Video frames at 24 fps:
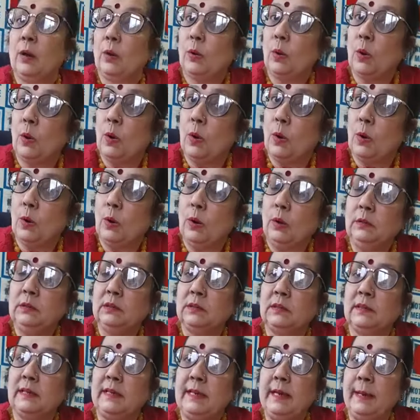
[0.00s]
or
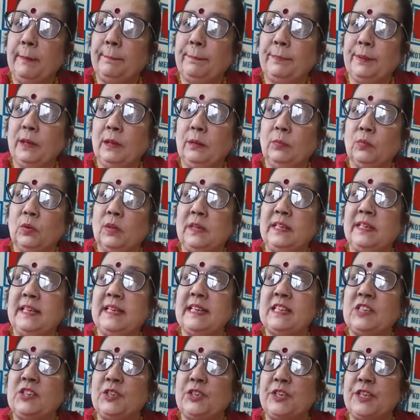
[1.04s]
the nipple would
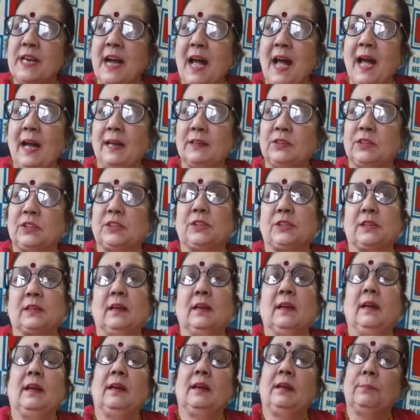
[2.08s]
discharge
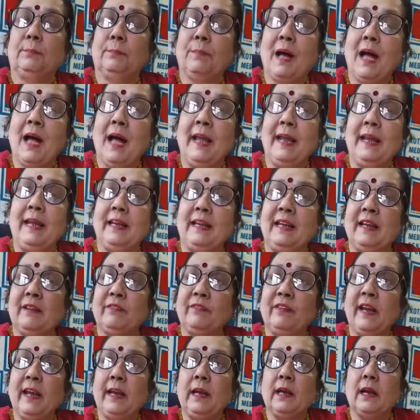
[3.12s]
by
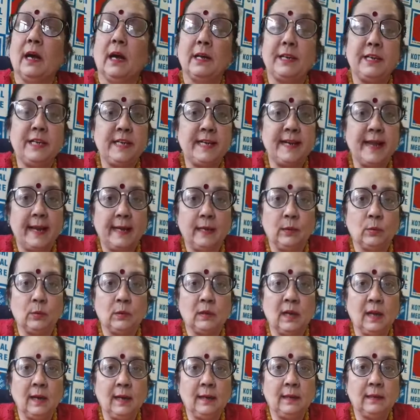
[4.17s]
giving a yellow
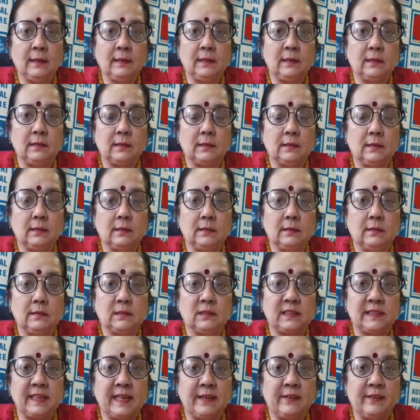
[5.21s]
colored
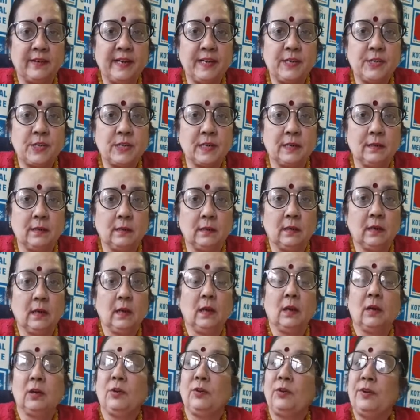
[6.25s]
secretion,
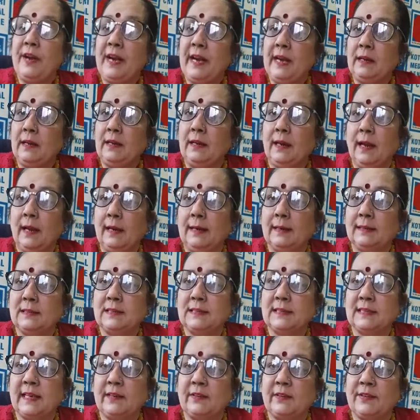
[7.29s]
green colored
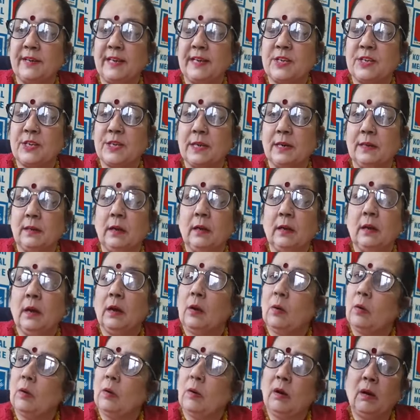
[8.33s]
secretion,
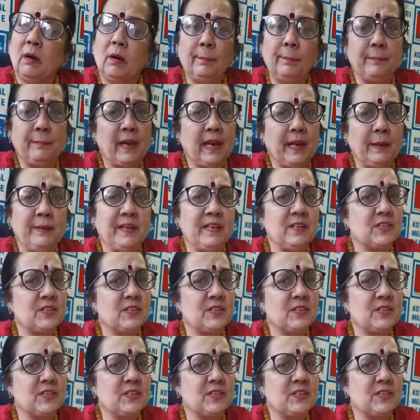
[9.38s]
or maybe